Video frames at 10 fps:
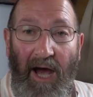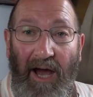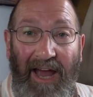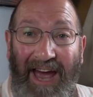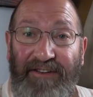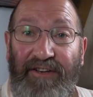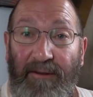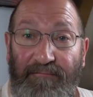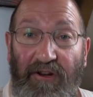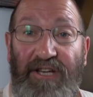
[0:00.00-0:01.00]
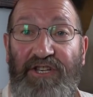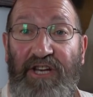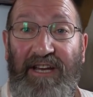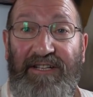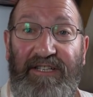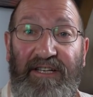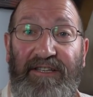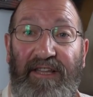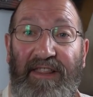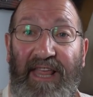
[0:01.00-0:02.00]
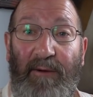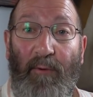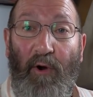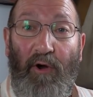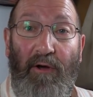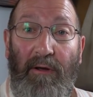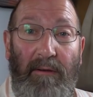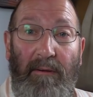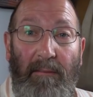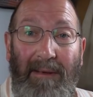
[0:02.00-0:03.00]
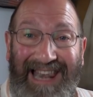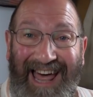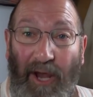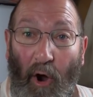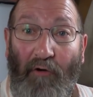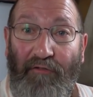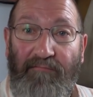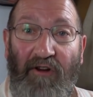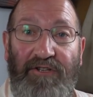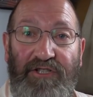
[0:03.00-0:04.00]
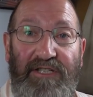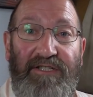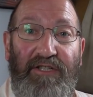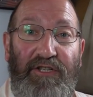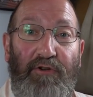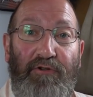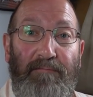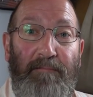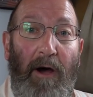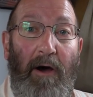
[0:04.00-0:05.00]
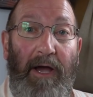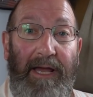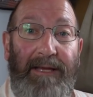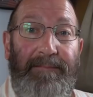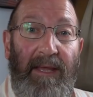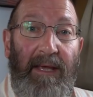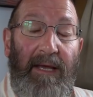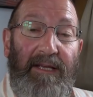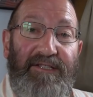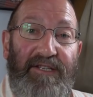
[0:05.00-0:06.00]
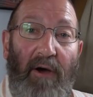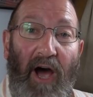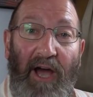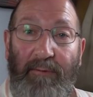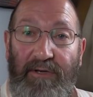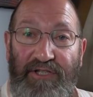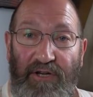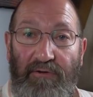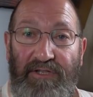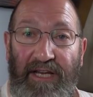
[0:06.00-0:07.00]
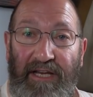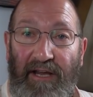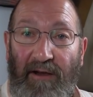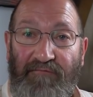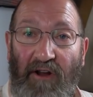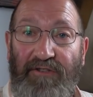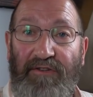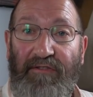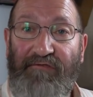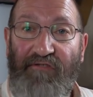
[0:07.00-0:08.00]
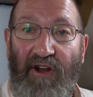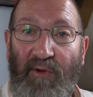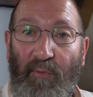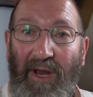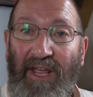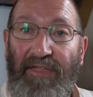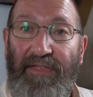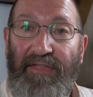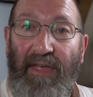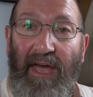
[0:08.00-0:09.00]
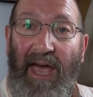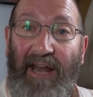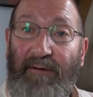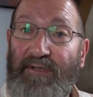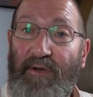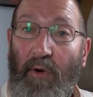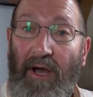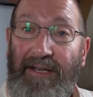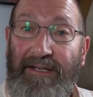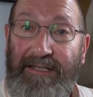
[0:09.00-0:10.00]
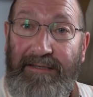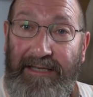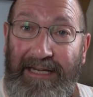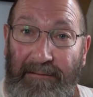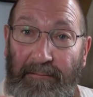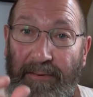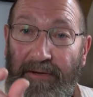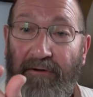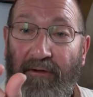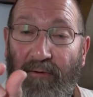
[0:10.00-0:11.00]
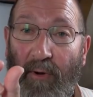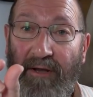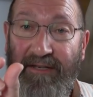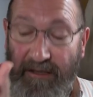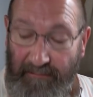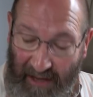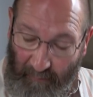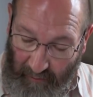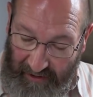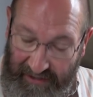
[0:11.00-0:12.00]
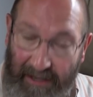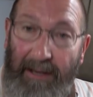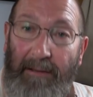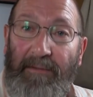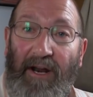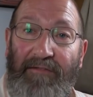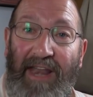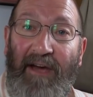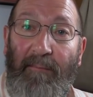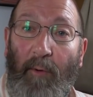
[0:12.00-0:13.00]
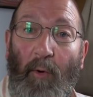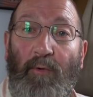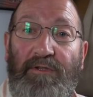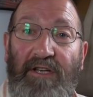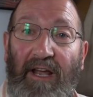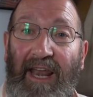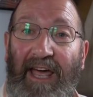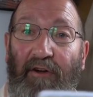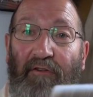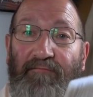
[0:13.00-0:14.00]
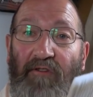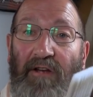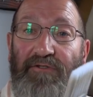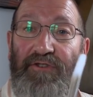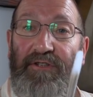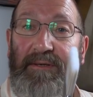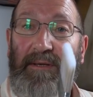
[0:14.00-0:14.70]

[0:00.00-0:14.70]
I hadn't appreciated that there were layoff brushes that you could buy. So I was using a brush of the right width, and it was quite deep, you know, quite deep that way. But I've now bought a layoff brush.